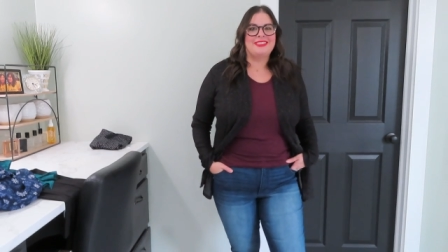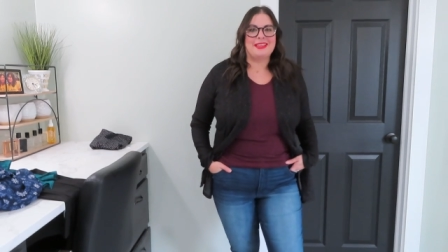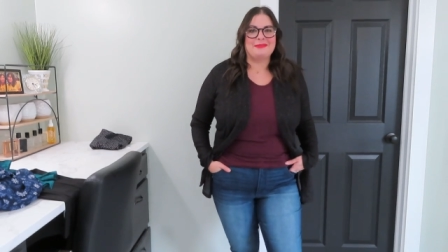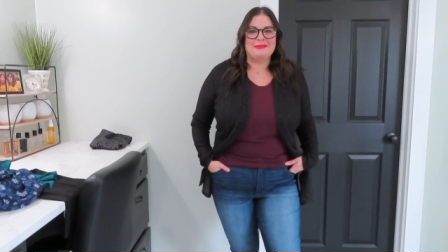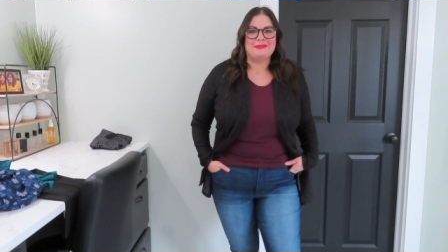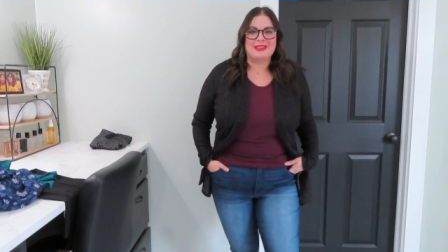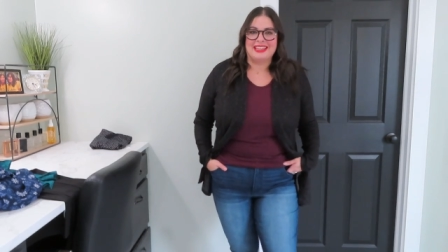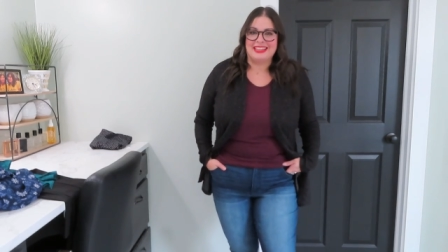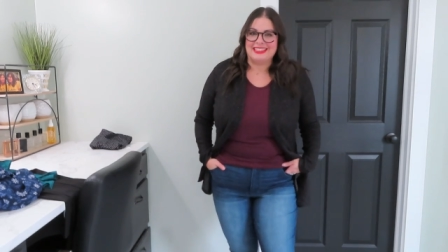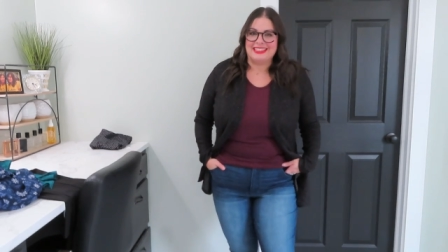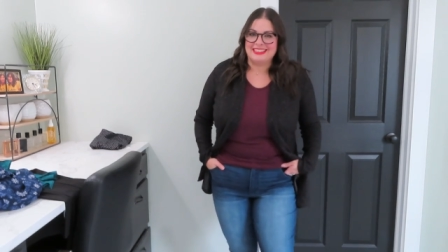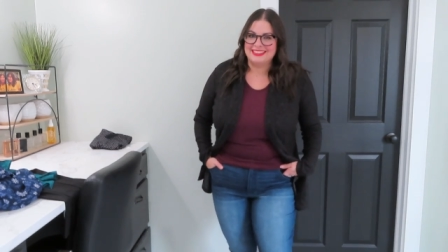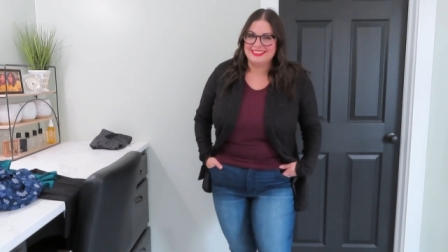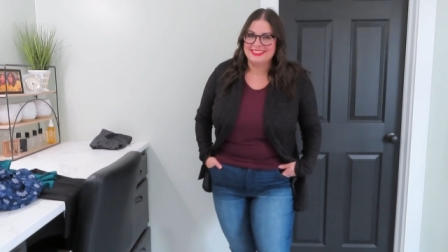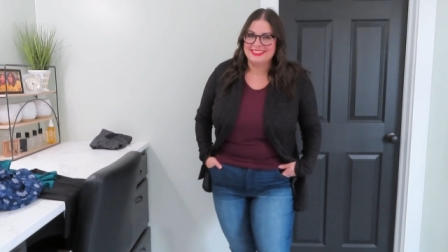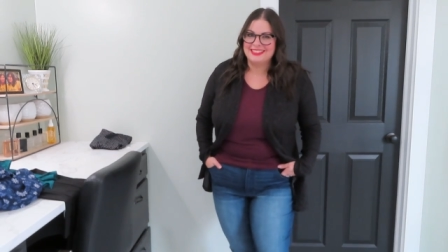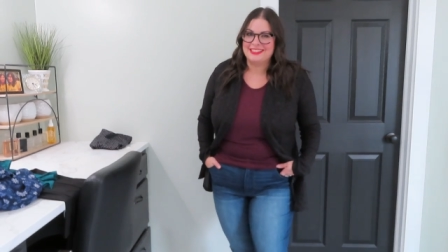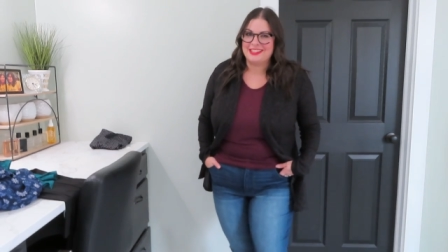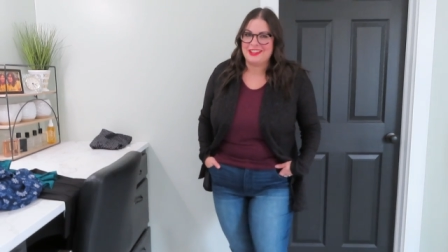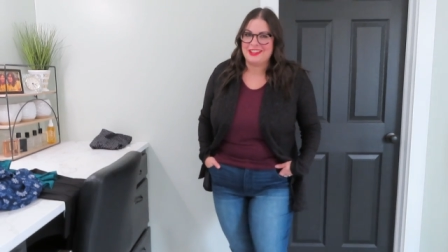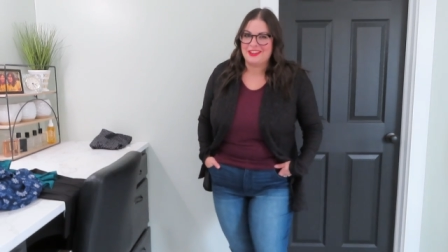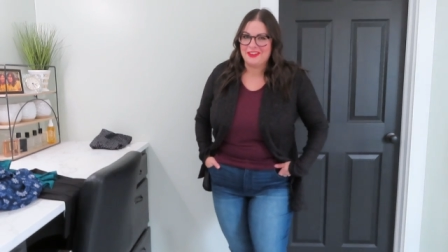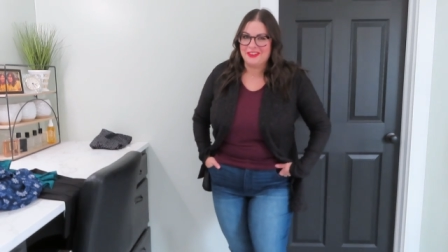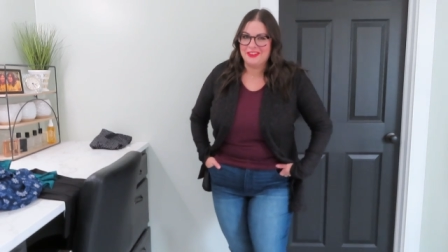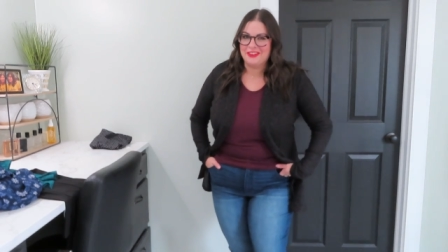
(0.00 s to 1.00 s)
them in.
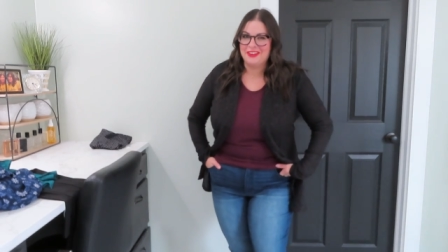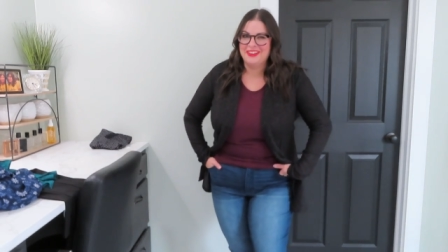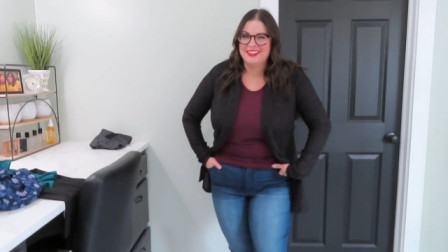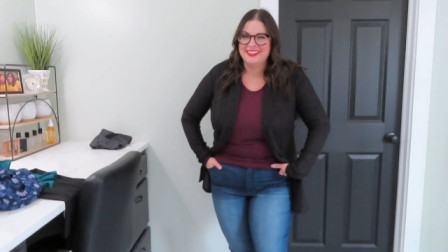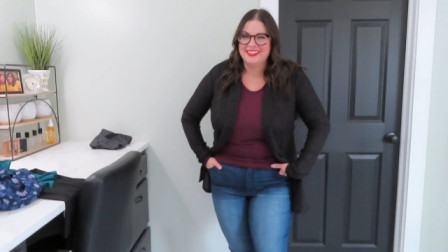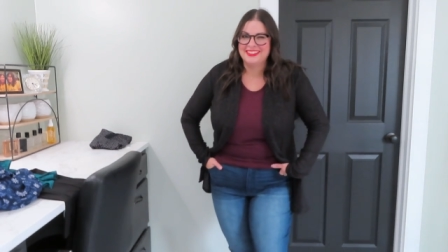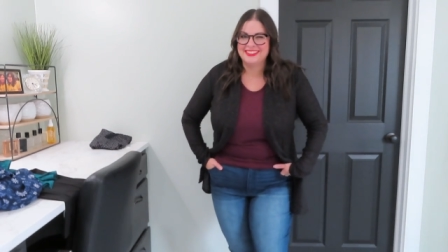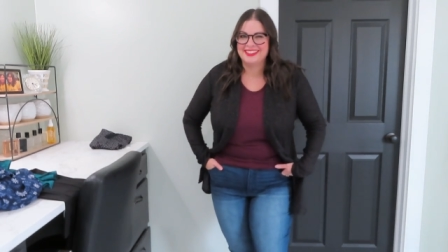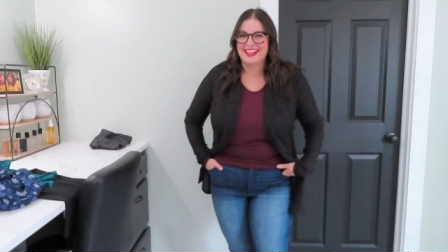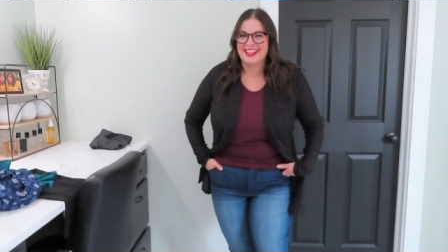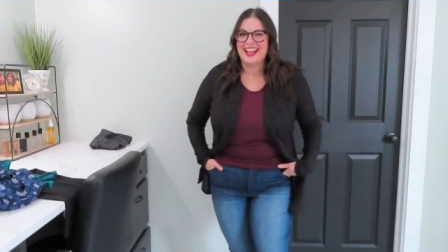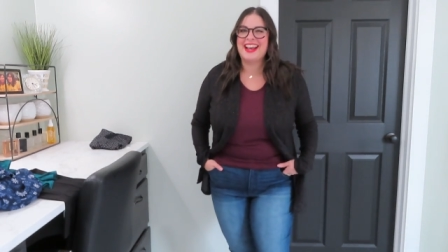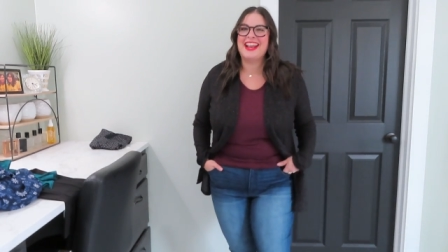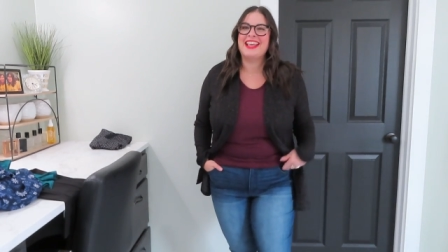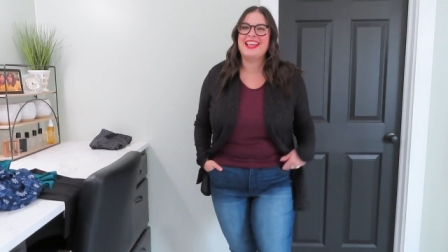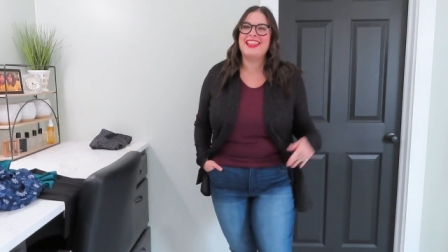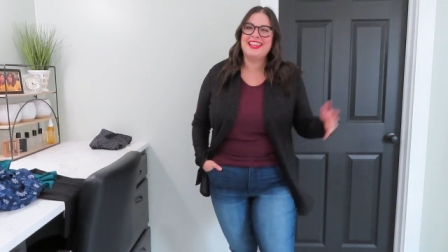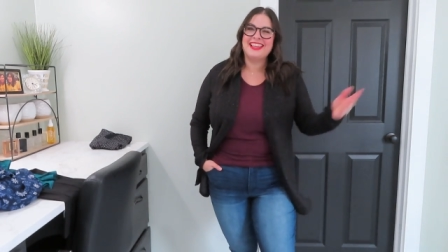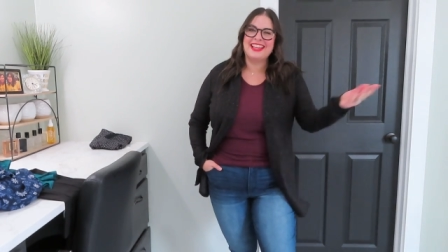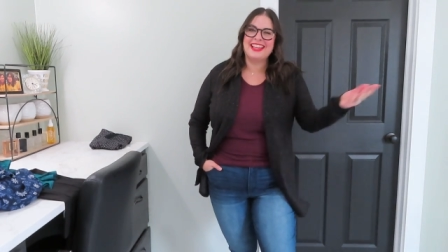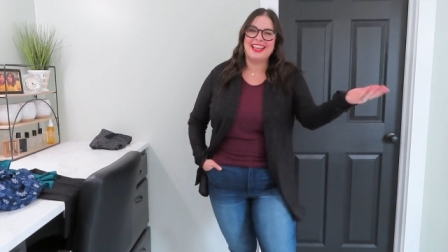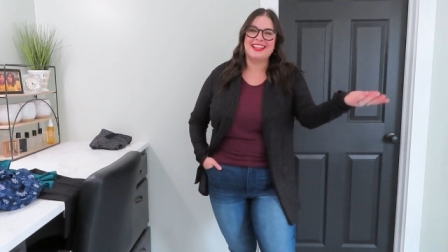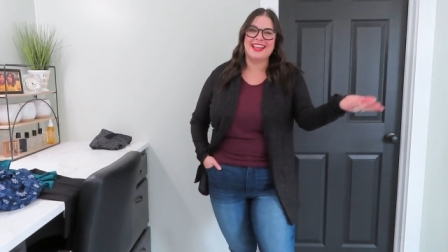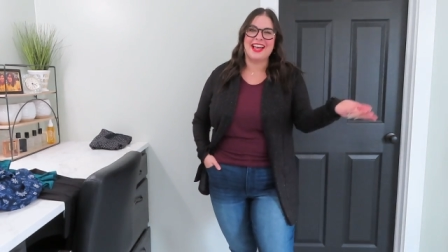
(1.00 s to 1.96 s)
So, and I think I